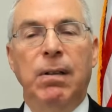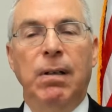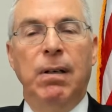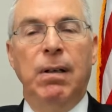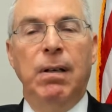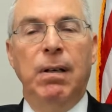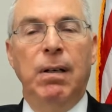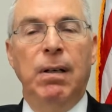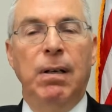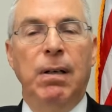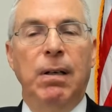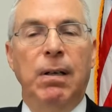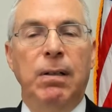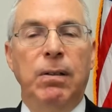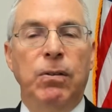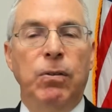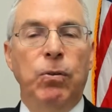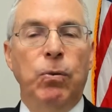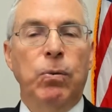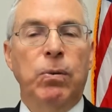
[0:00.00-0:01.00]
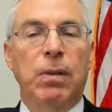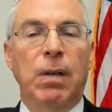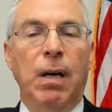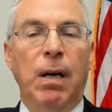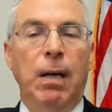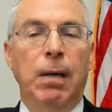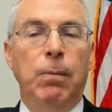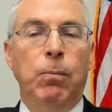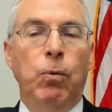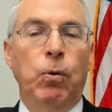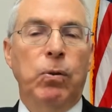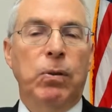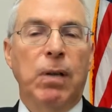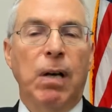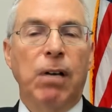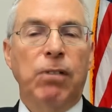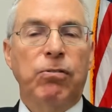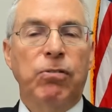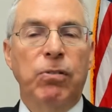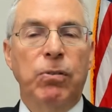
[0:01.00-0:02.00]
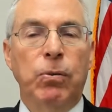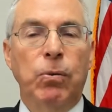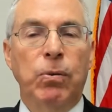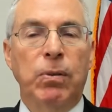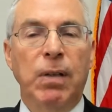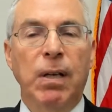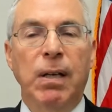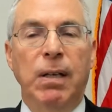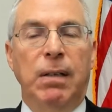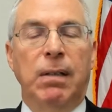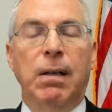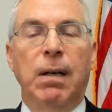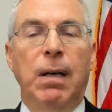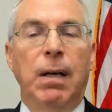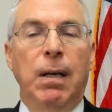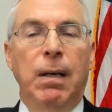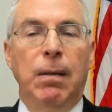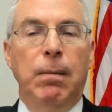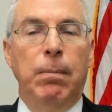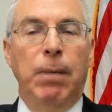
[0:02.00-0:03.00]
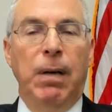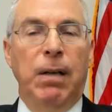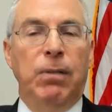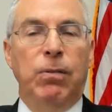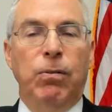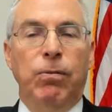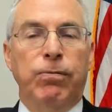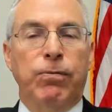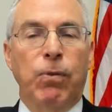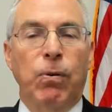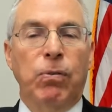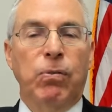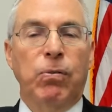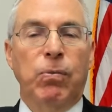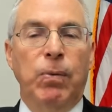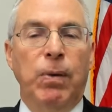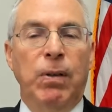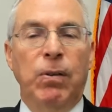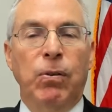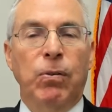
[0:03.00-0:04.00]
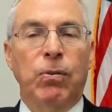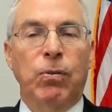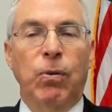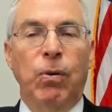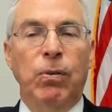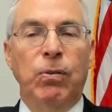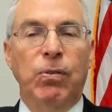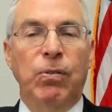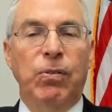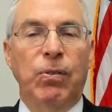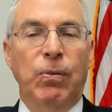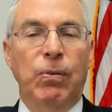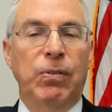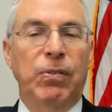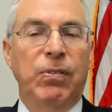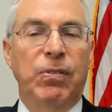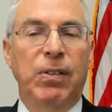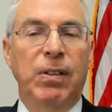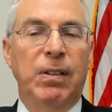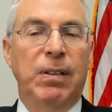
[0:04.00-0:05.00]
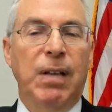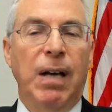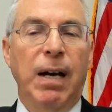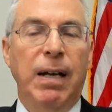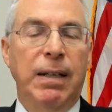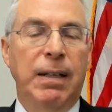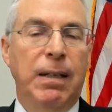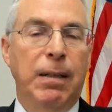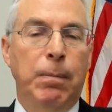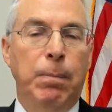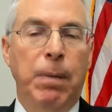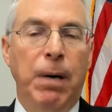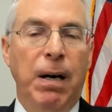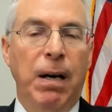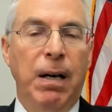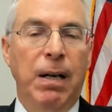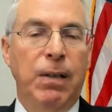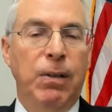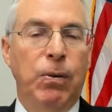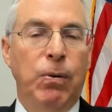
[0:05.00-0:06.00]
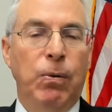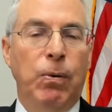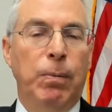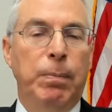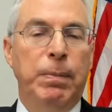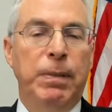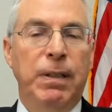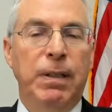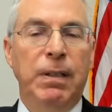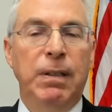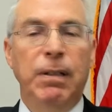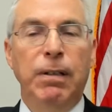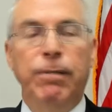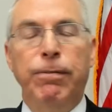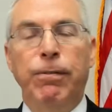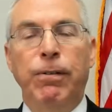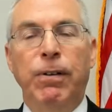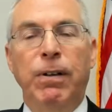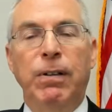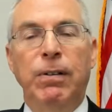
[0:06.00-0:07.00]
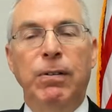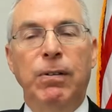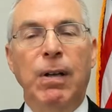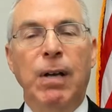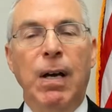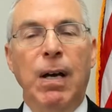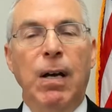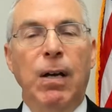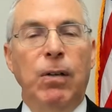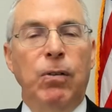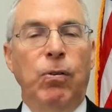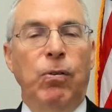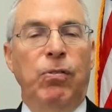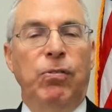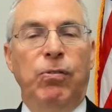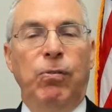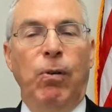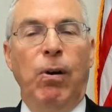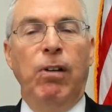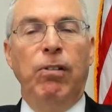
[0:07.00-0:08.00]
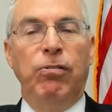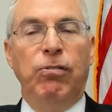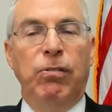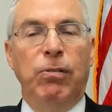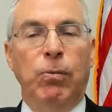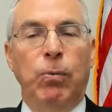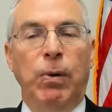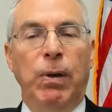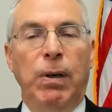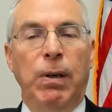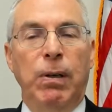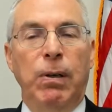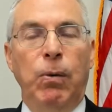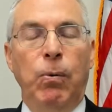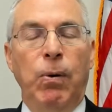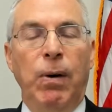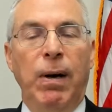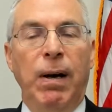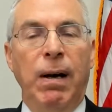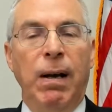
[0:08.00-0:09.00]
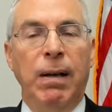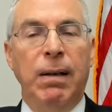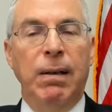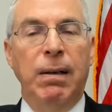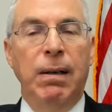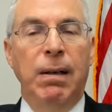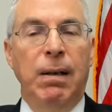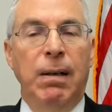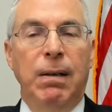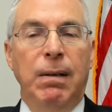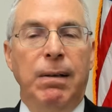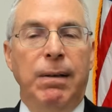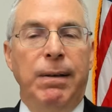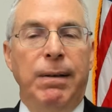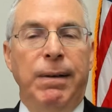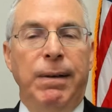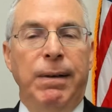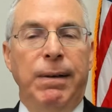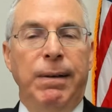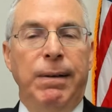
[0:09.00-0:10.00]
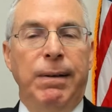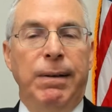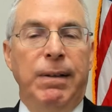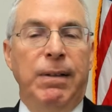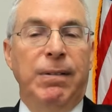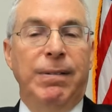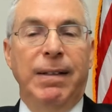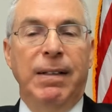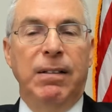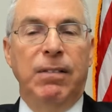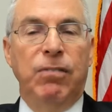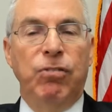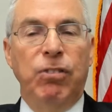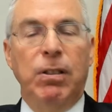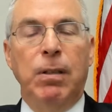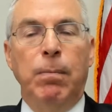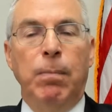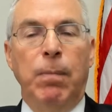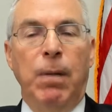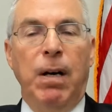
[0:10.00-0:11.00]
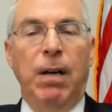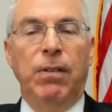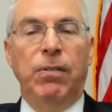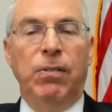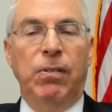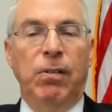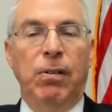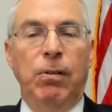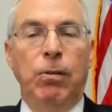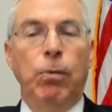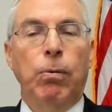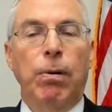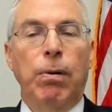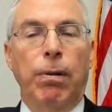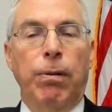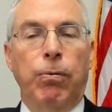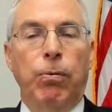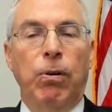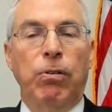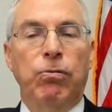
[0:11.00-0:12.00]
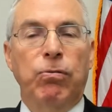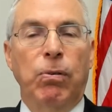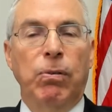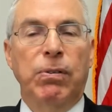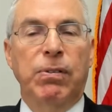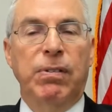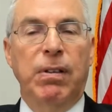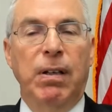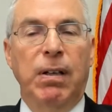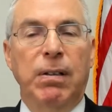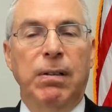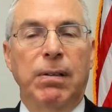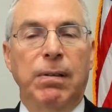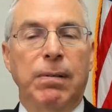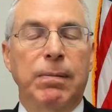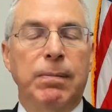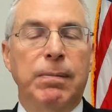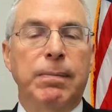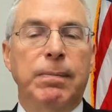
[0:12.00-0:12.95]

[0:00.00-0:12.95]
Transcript: in due time what action to take. But of course, we are not going to sit idly by or be indifferent to a situation where Iran is legitimized as a nuclear threshold state.